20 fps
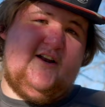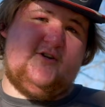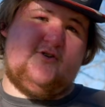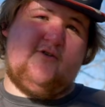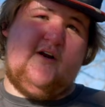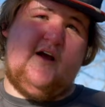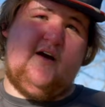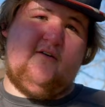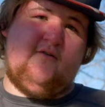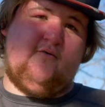
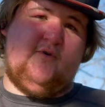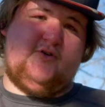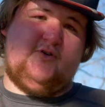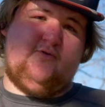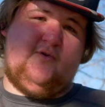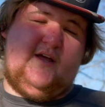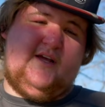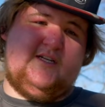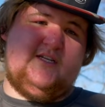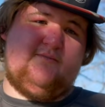shroud, which
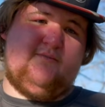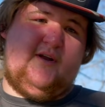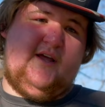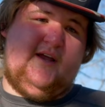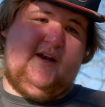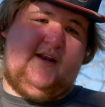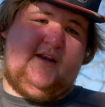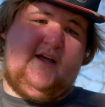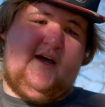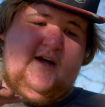would
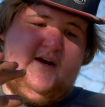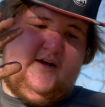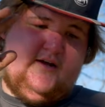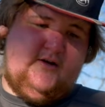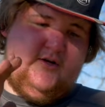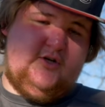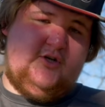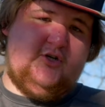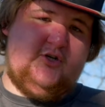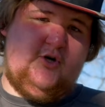explain it kind
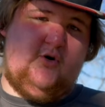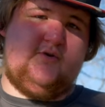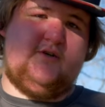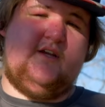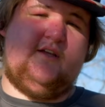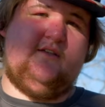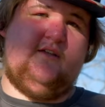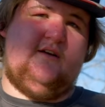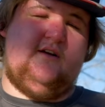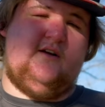of
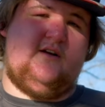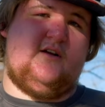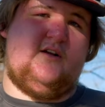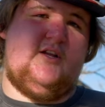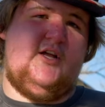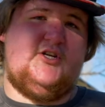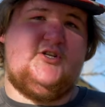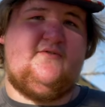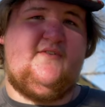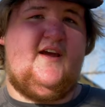jolting the
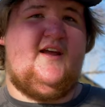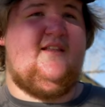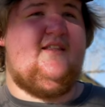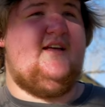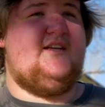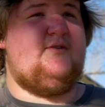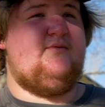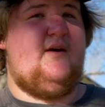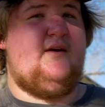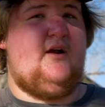clutch fan, and
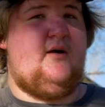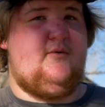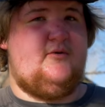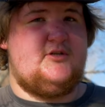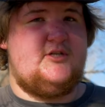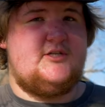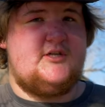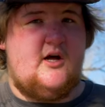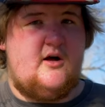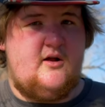that's why it
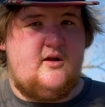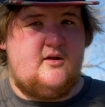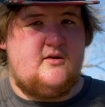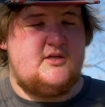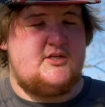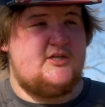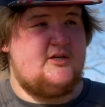almost stalled.